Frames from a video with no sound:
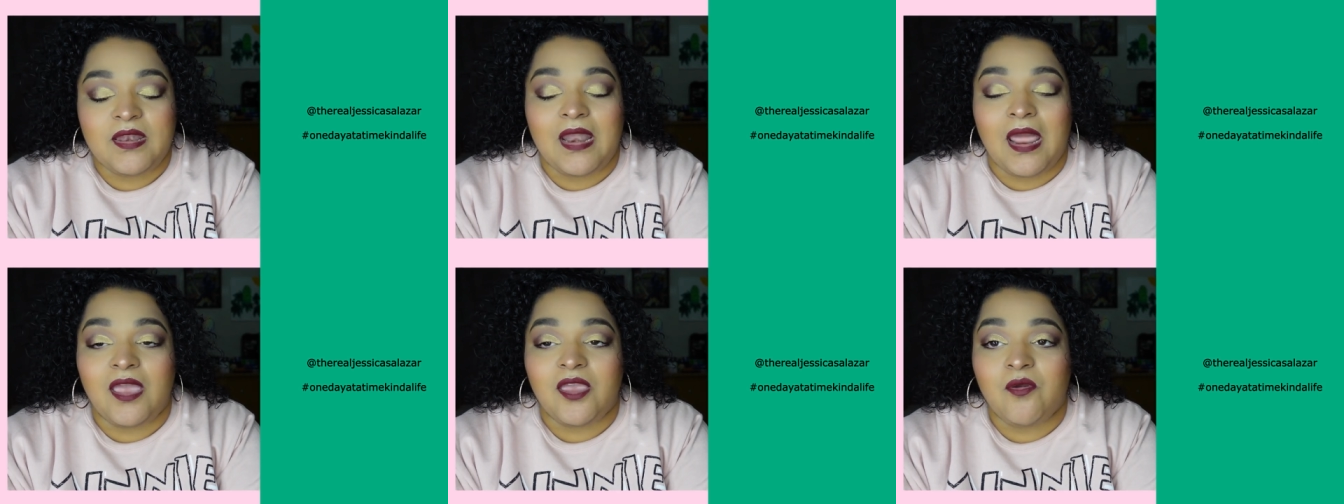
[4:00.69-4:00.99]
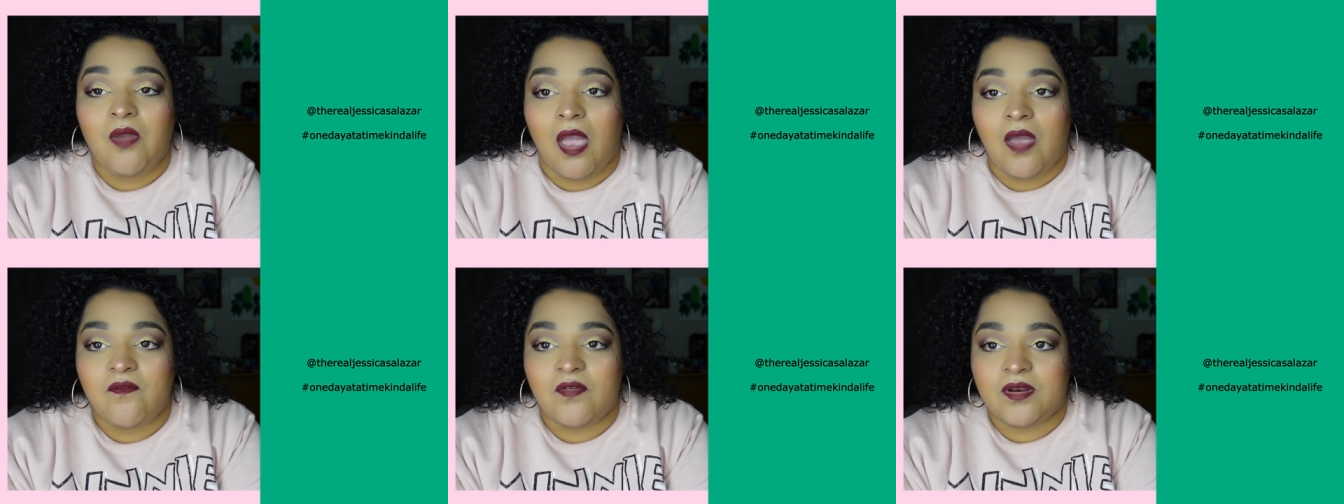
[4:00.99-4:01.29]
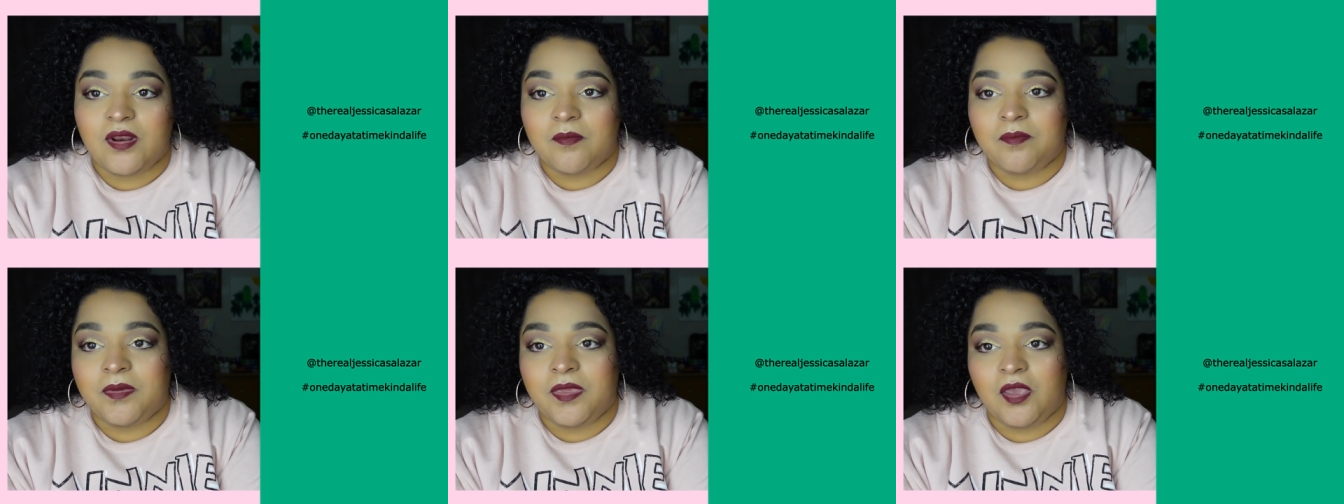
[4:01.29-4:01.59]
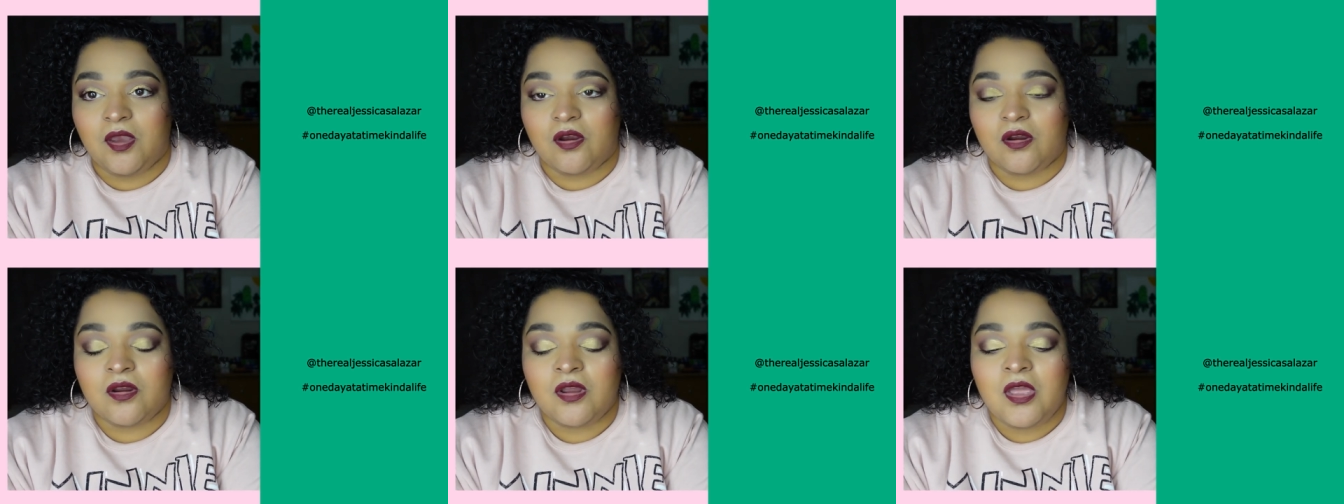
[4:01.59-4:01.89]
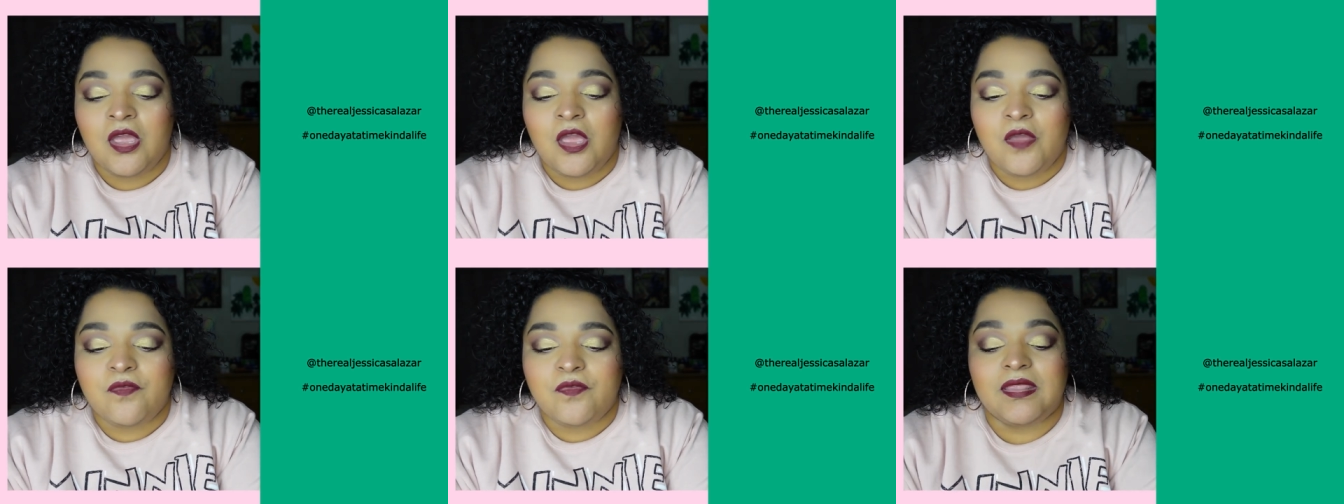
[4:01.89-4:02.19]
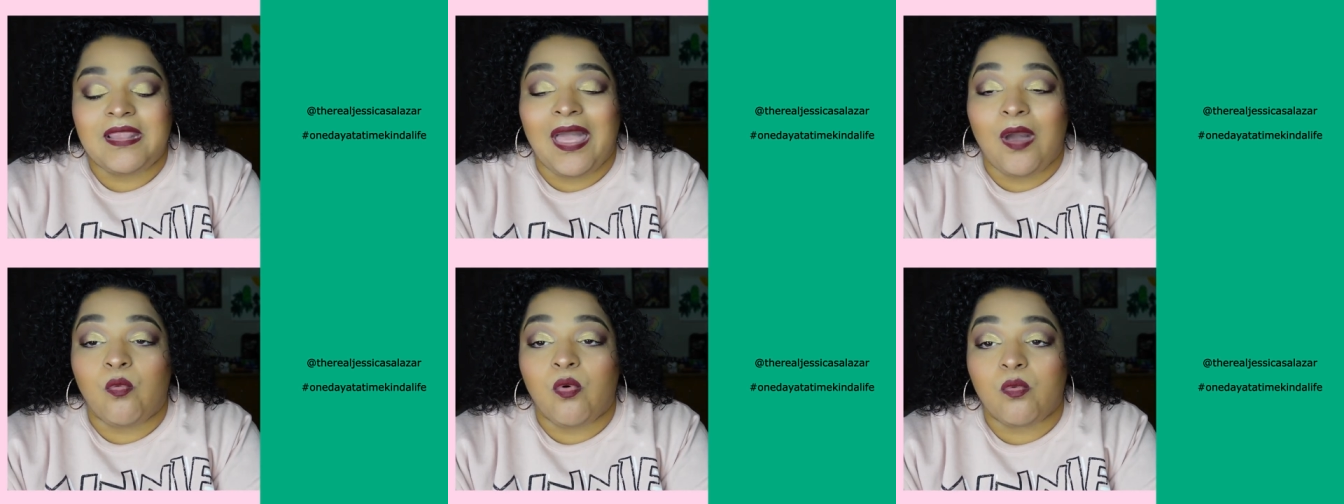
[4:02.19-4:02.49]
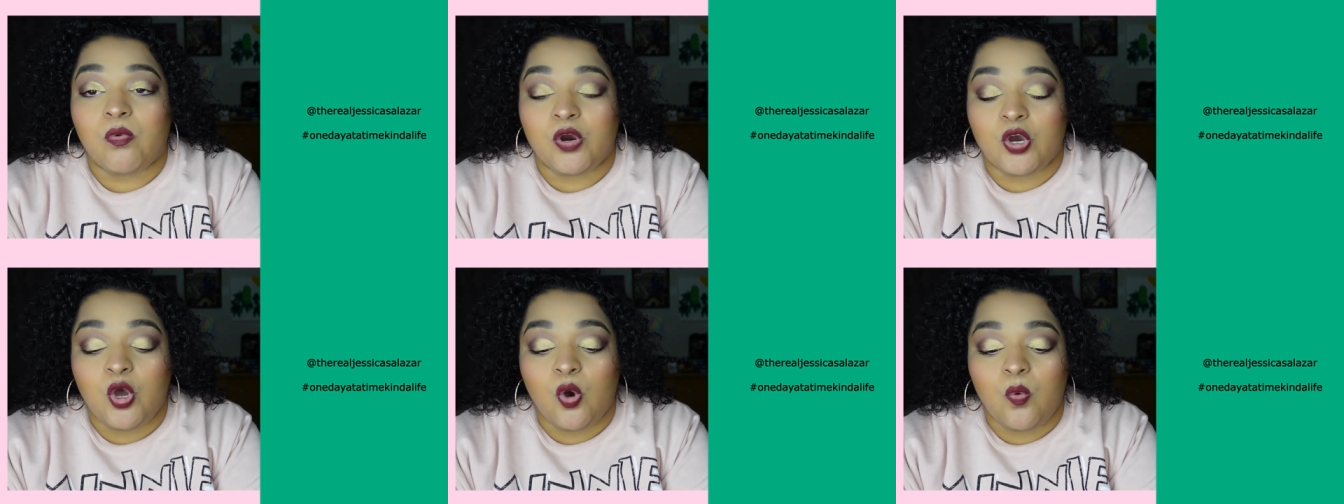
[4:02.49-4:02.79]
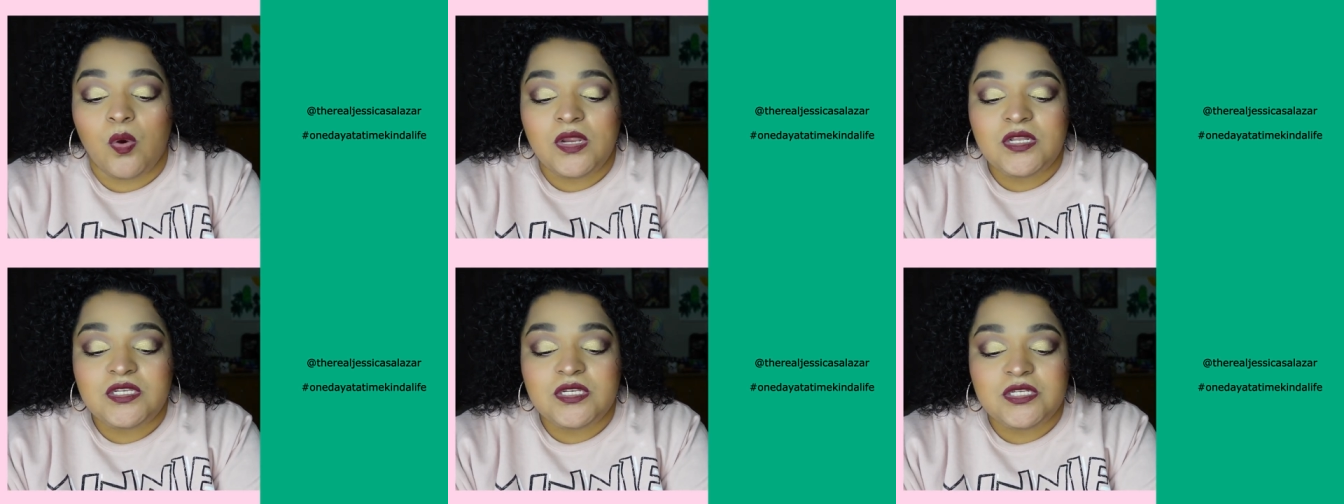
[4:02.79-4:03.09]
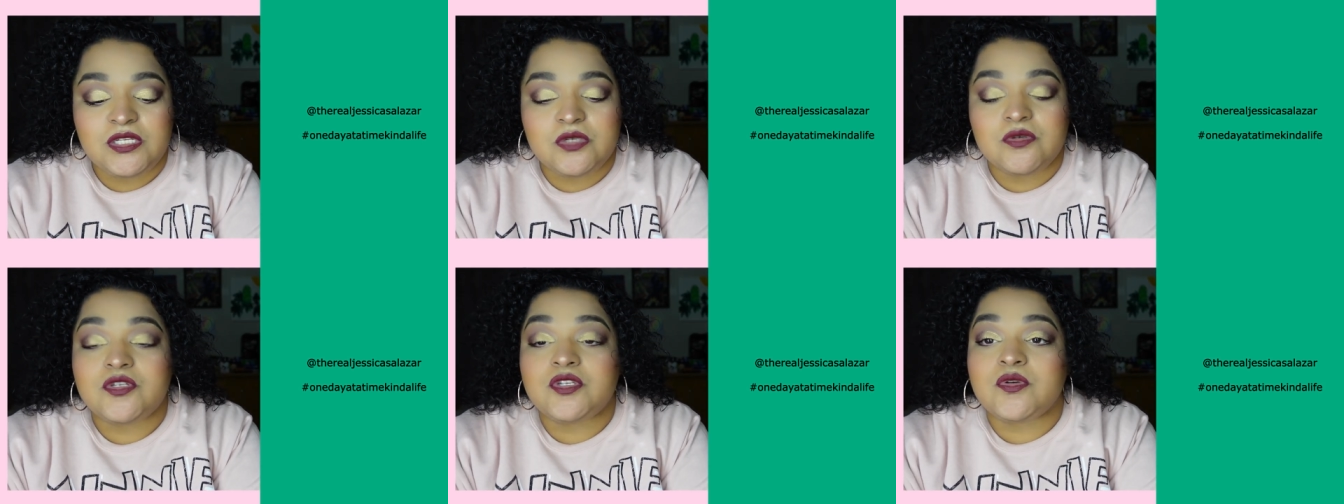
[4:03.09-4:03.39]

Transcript: Now you have it up here. Now what we're going to do